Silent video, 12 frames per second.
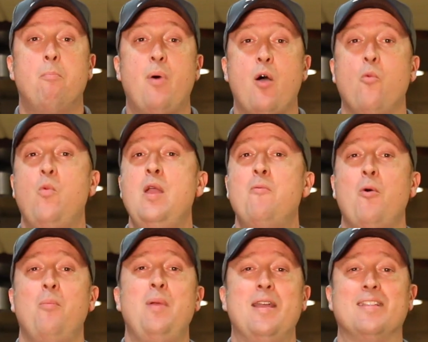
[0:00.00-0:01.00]
but we
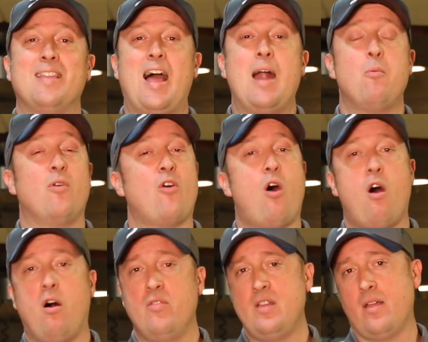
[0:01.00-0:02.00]
will be in line with
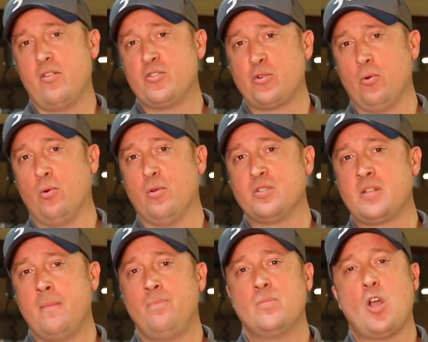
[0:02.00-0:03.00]
all the other schools,
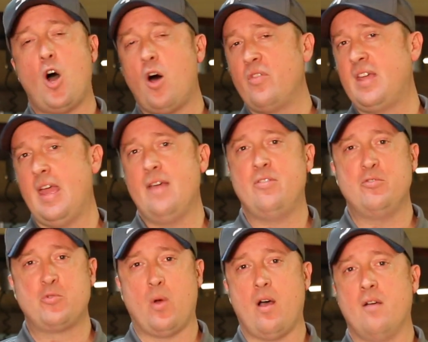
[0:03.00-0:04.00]
all the
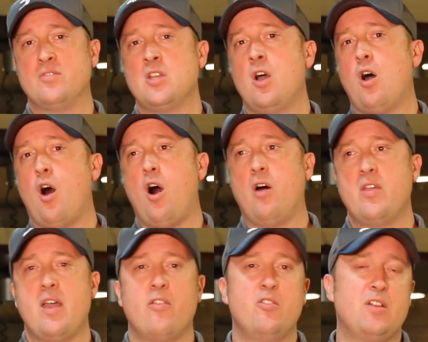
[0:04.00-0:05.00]
K-12s, all
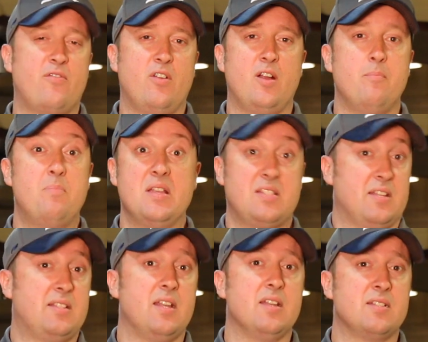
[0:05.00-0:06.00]
the other different
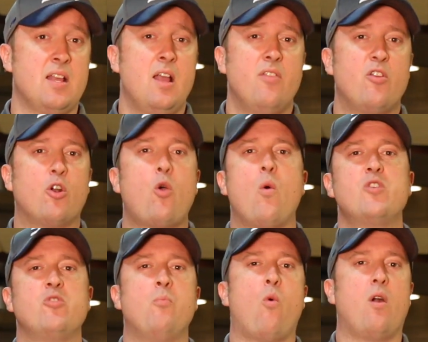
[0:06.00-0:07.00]
businesses that are going
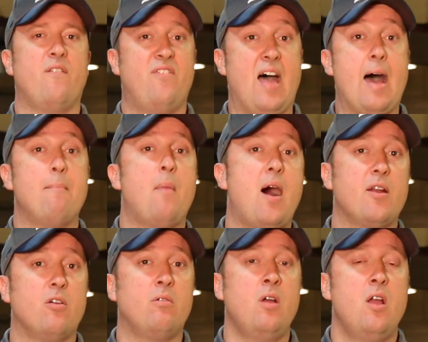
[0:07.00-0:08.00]
to more of that
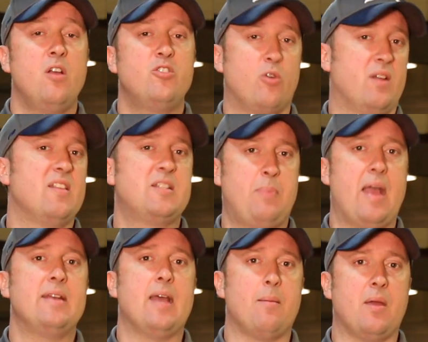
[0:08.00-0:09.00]
model during this
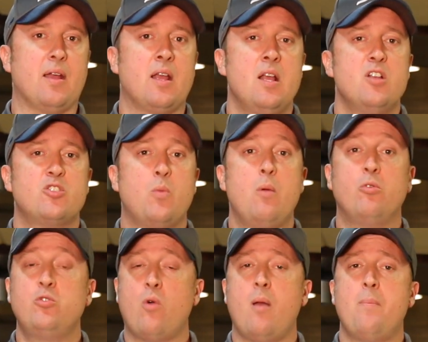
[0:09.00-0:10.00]
pandemic. So we will
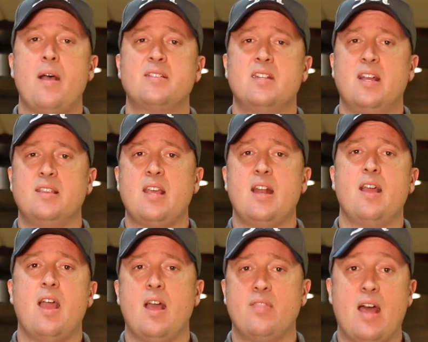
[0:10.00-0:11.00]
do our best to get
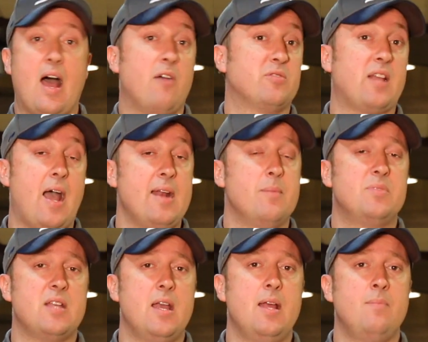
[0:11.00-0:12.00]
those
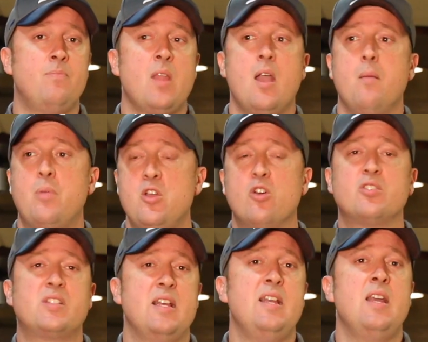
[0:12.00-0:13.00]
items in, but you'll
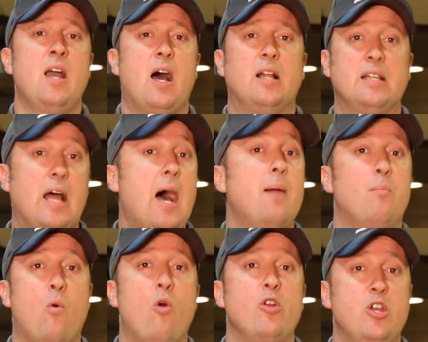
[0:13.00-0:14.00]
see a lot
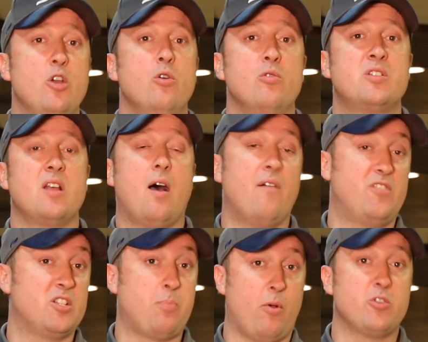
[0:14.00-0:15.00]
more use of
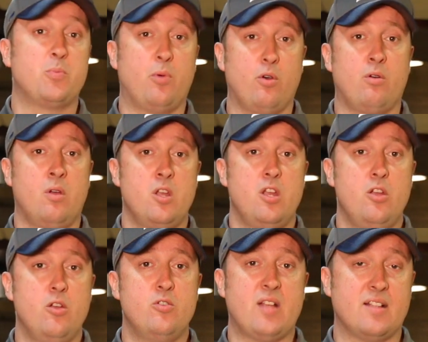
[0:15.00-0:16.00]
disposable
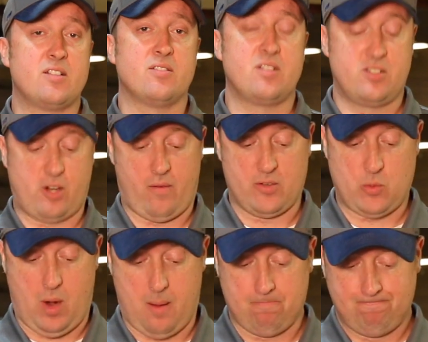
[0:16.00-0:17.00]
utensils and
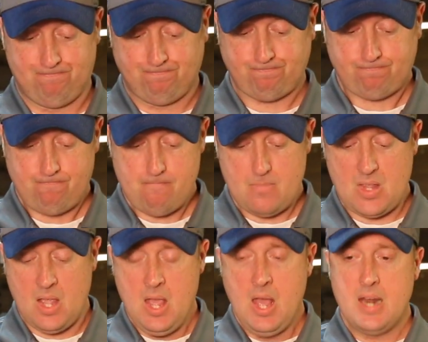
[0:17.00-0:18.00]
serviceware.
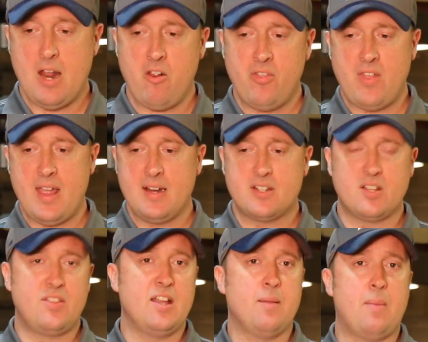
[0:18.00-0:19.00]
Another thing
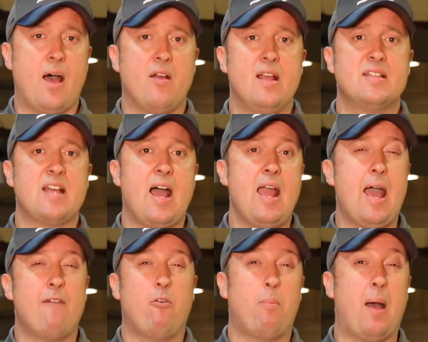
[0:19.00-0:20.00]
to think about is I
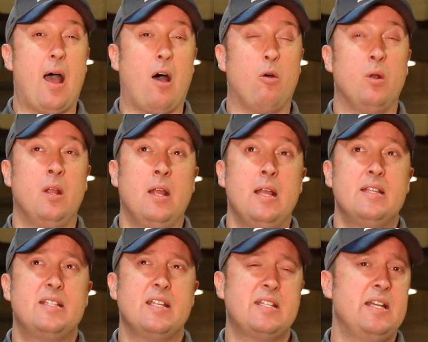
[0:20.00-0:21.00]
have about
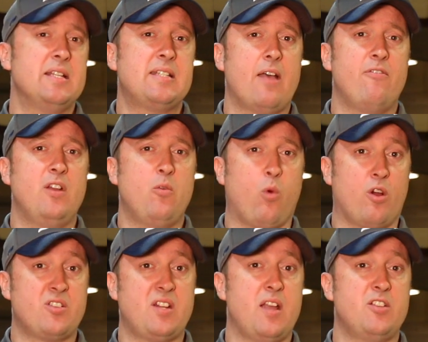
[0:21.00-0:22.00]
60 to 70
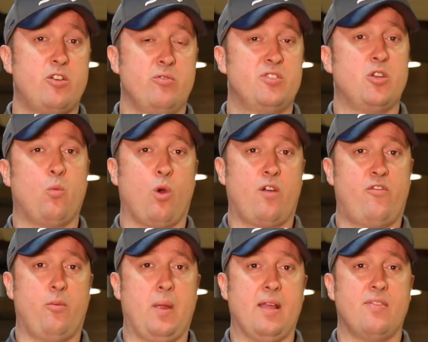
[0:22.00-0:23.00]
work study students that work
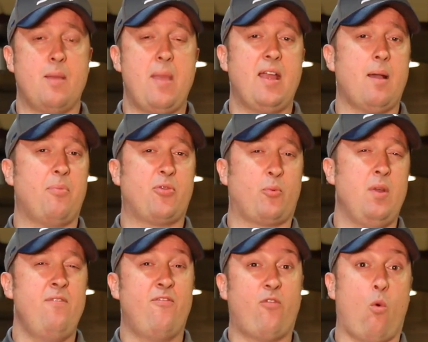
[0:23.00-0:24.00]
for me. They make up
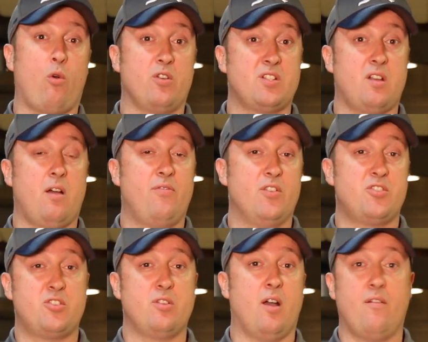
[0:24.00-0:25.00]
3/4
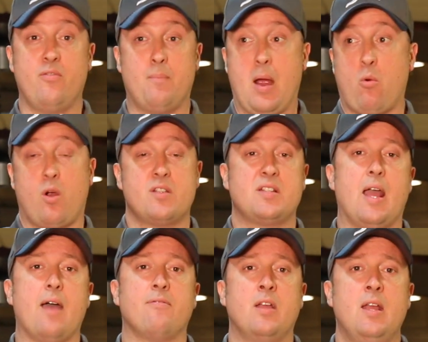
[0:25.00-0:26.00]
of my work
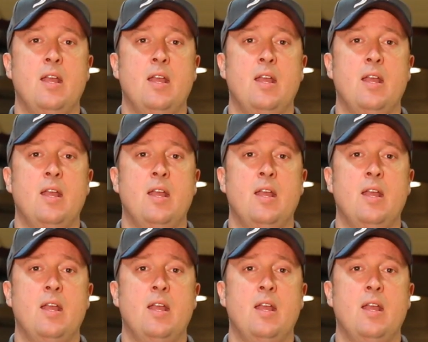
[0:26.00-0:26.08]
staff